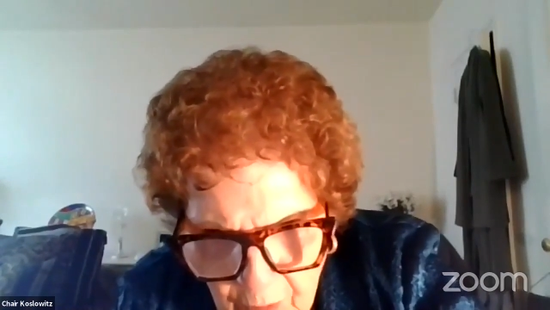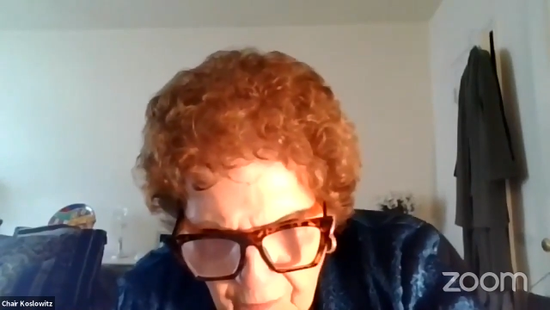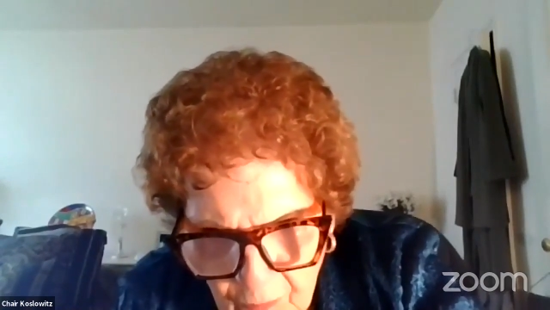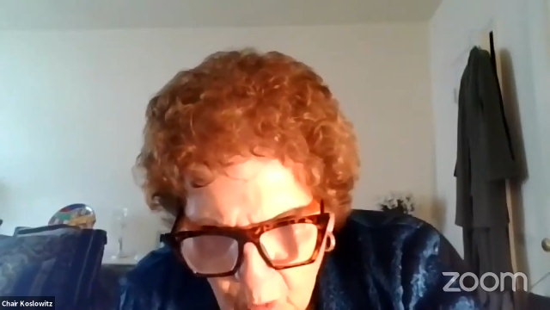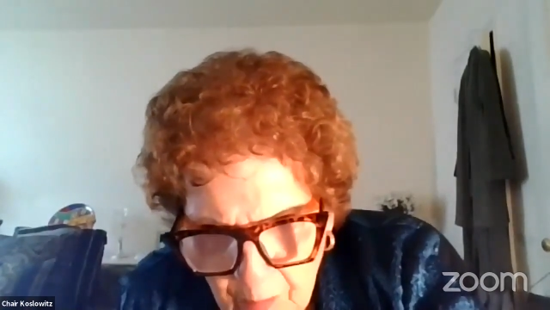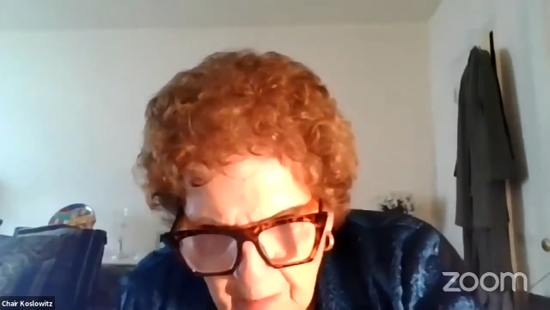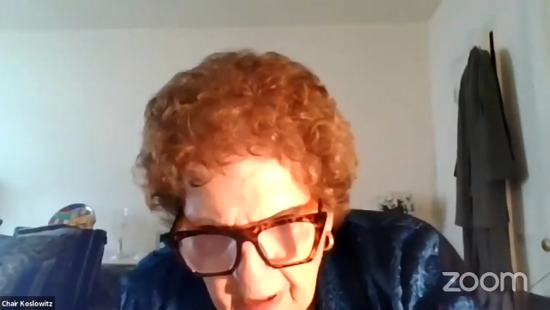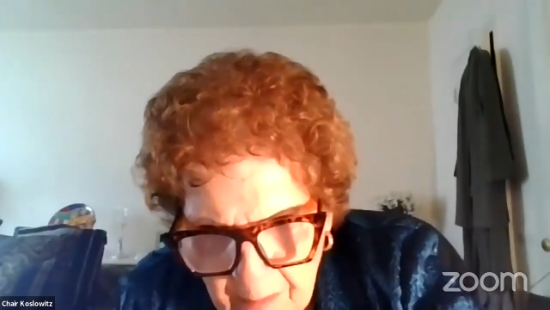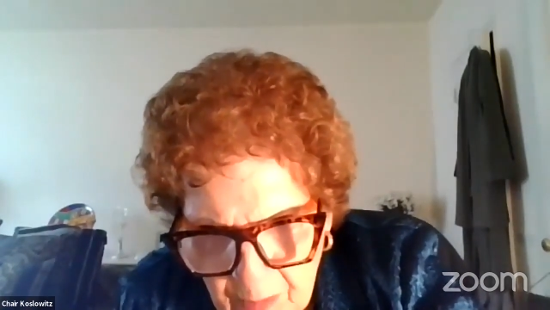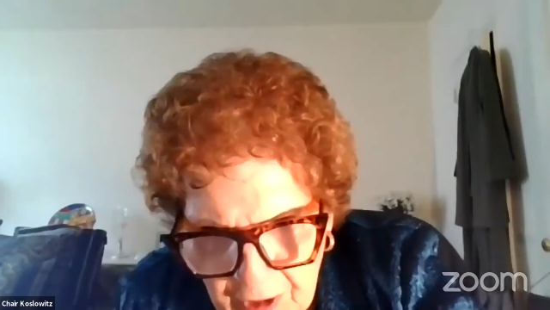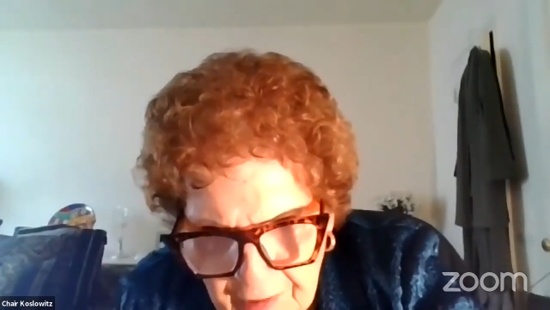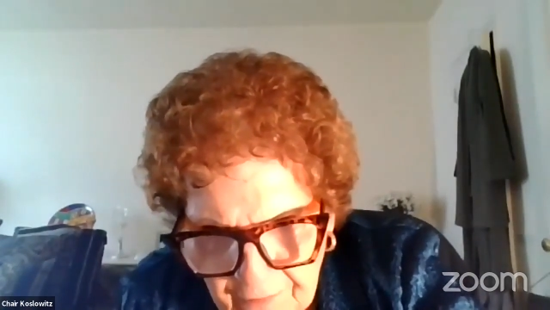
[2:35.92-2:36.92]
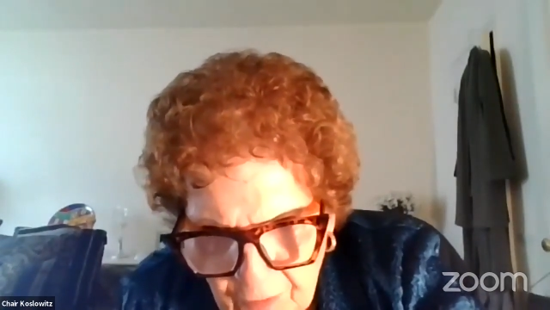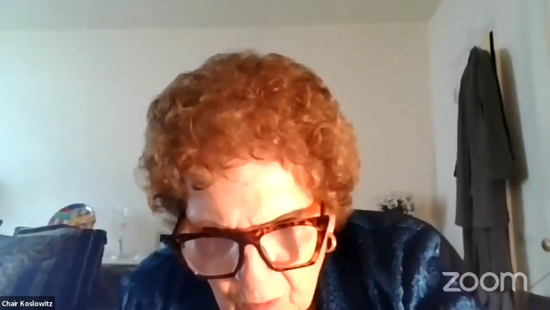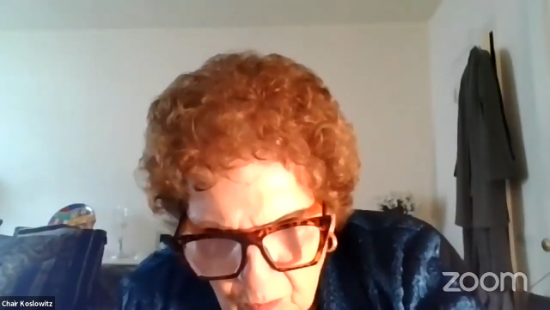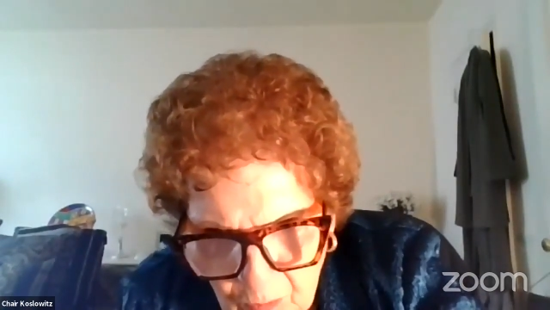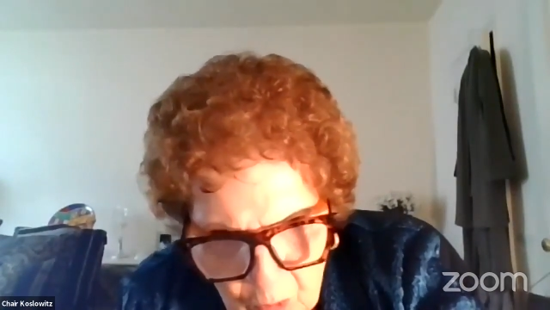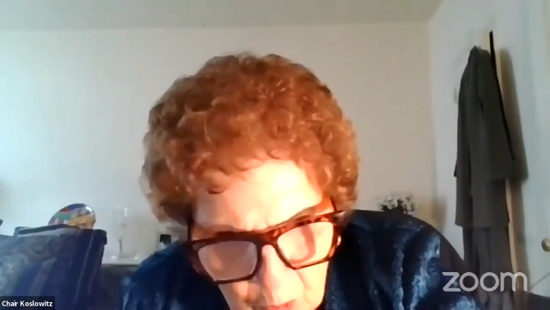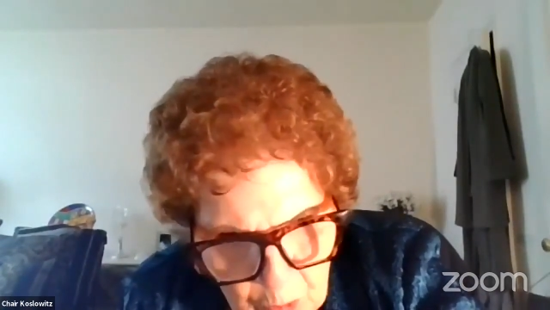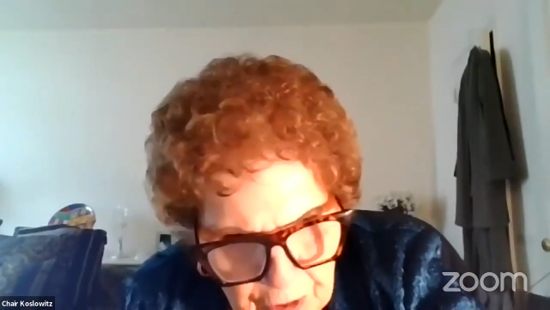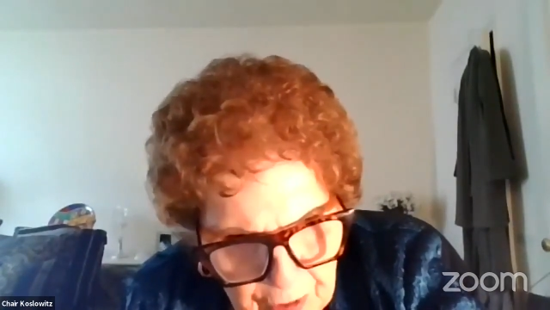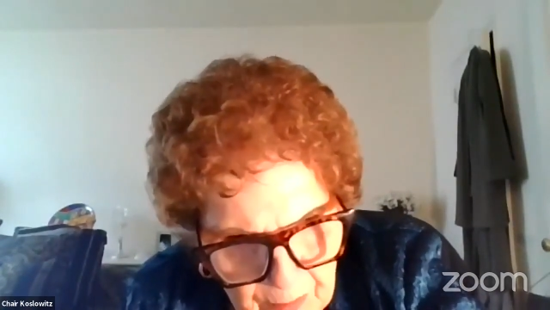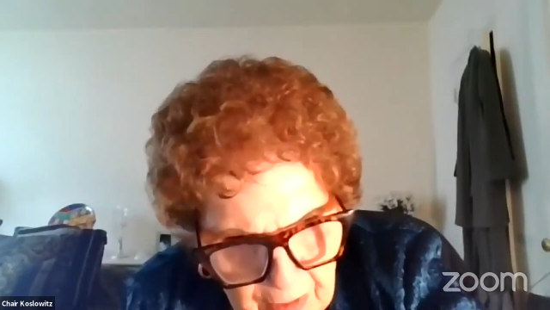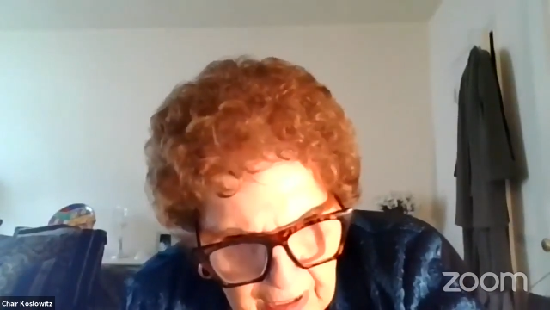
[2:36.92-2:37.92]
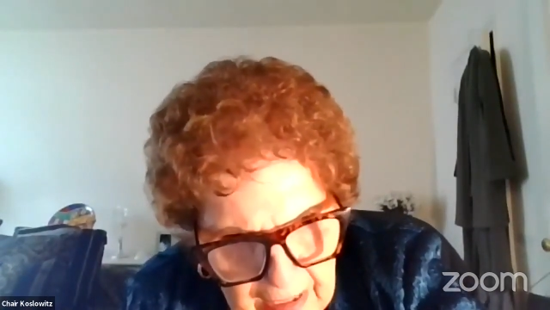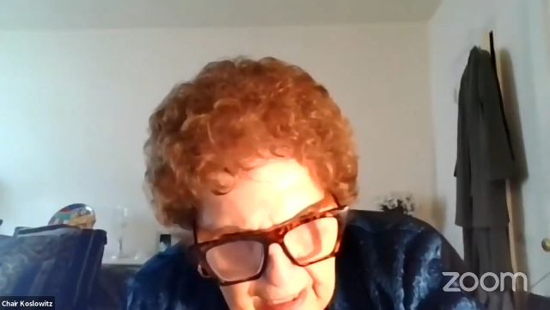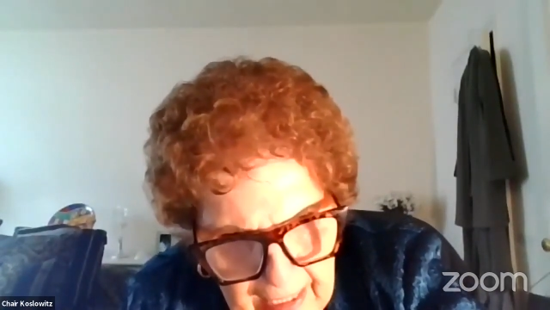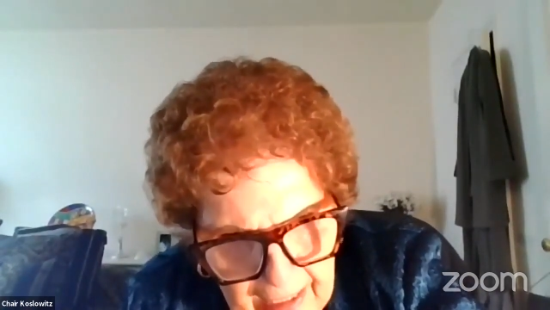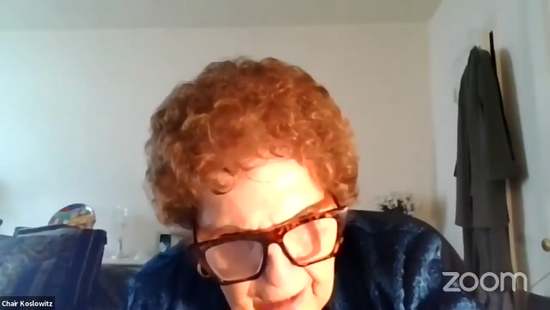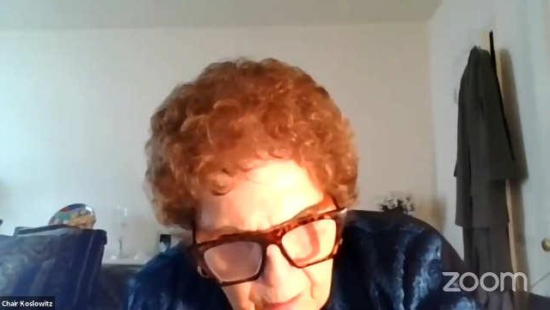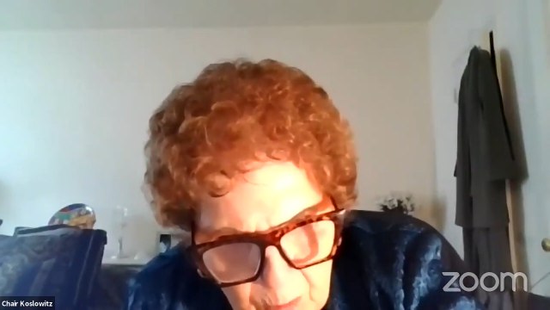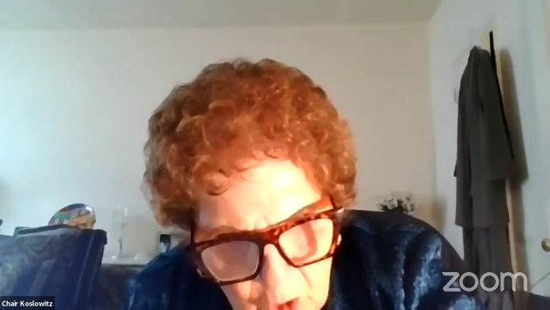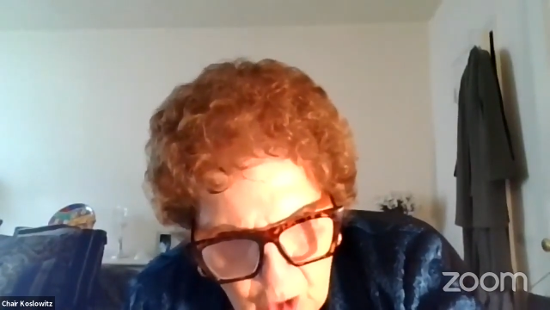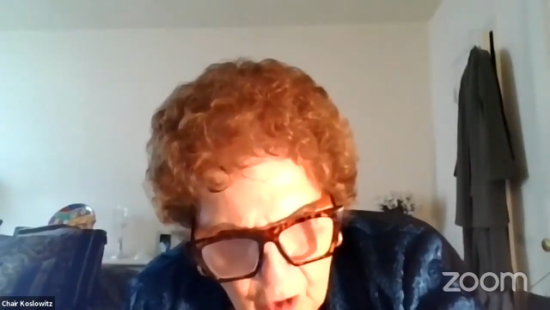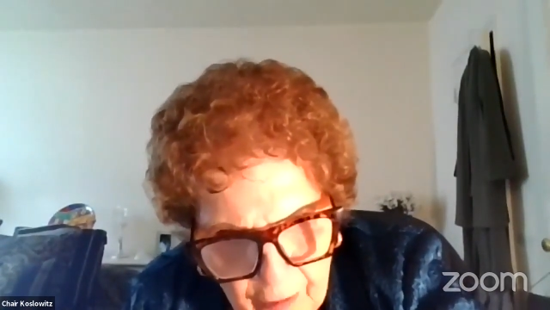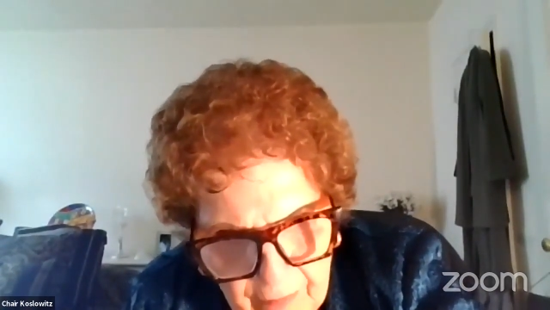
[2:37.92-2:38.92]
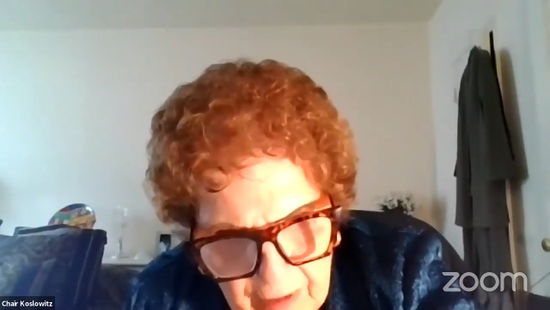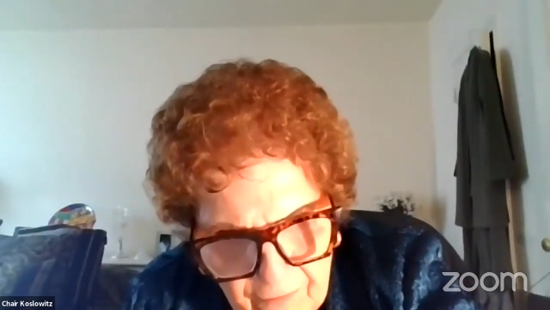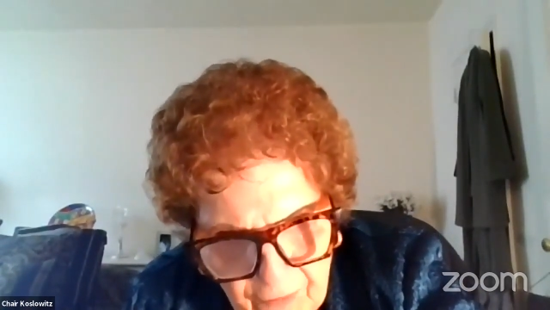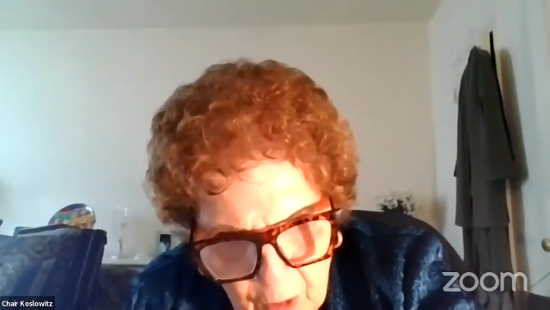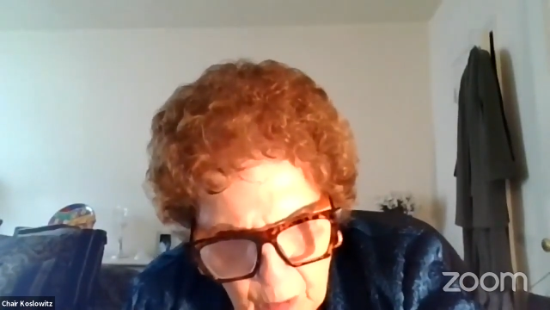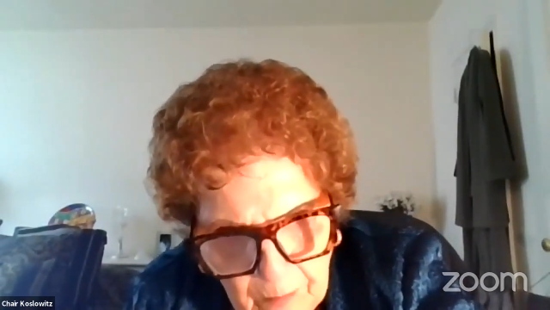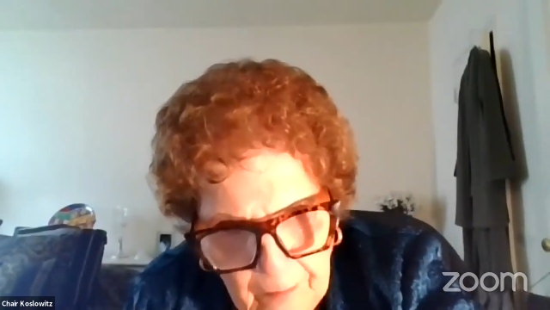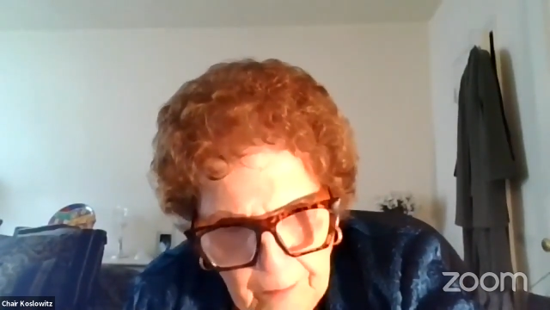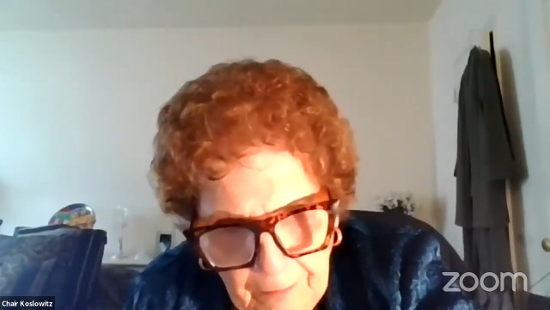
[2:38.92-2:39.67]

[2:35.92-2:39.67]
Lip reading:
No face is visible, so there are no lips to read.